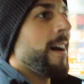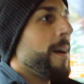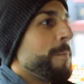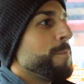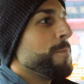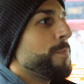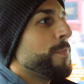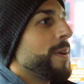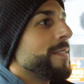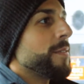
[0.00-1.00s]
Um.
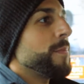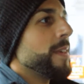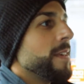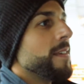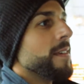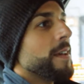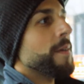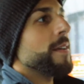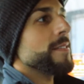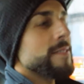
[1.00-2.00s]
But to me,
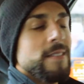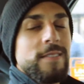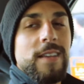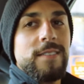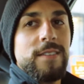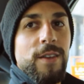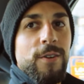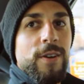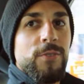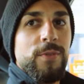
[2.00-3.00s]
success in
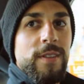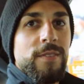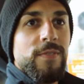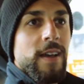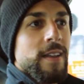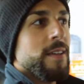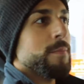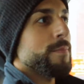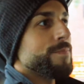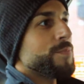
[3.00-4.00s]
yoga is really defined at
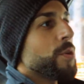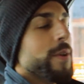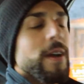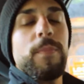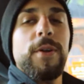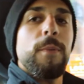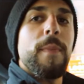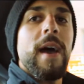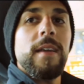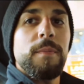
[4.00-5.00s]
showing up on your
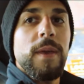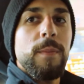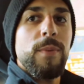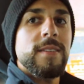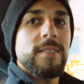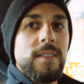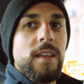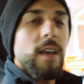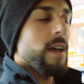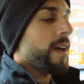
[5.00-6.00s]
mat and being present,
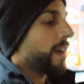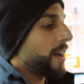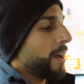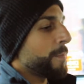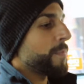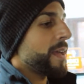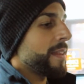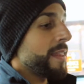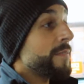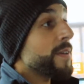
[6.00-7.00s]
um,
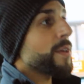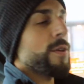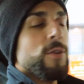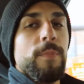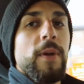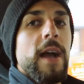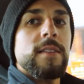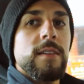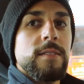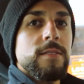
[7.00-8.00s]
and living your
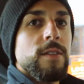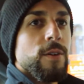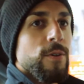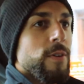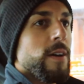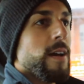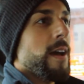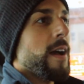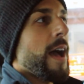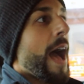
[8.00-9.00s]
practice. So
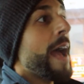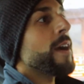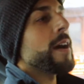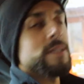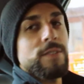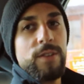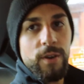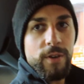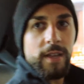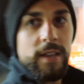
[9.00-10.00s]
uh, I got into
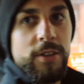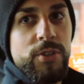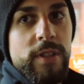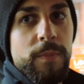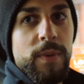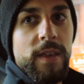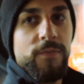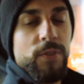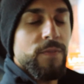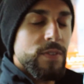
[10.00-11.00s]
yoga initially
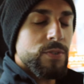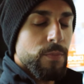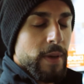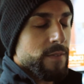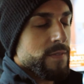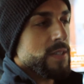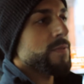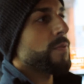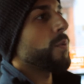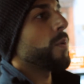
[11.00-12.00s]
for the physical
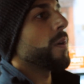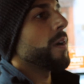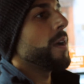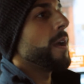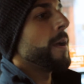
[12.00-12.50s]
benefits, for